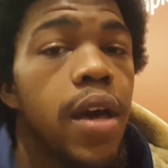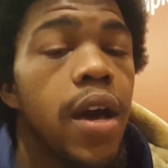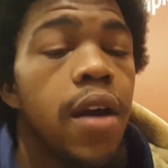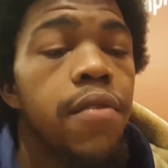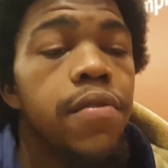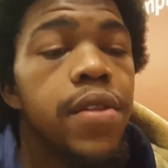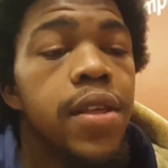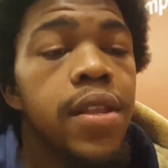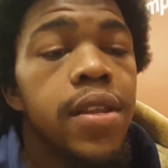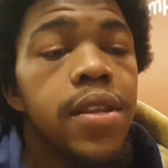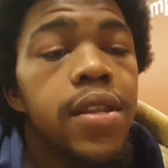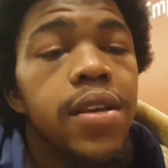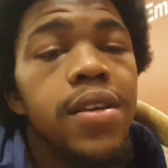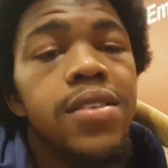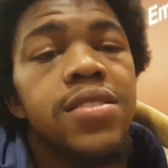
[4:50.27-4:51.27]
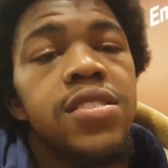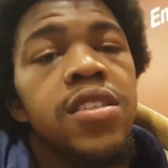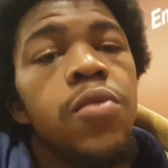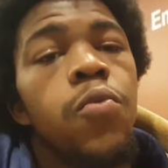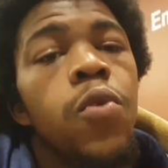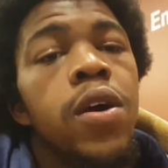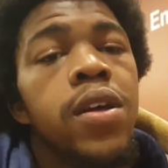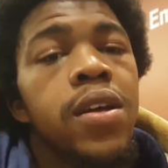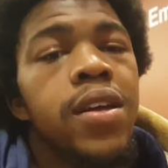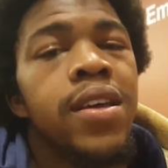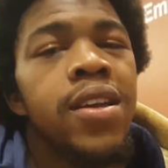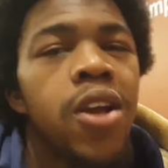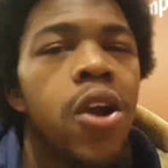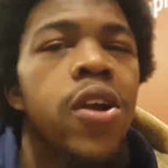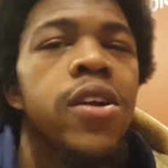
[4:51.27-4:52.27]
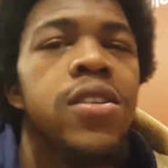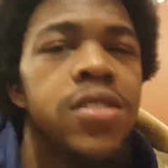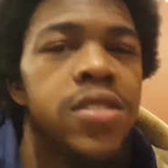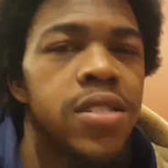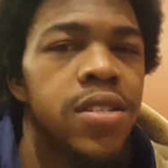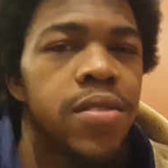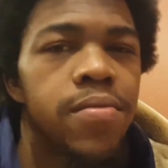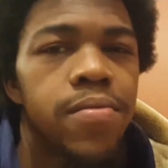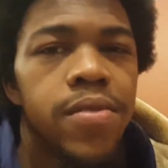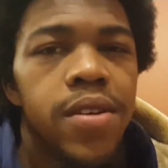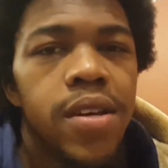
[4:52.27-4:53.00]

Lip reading: Other than someone encouraging them,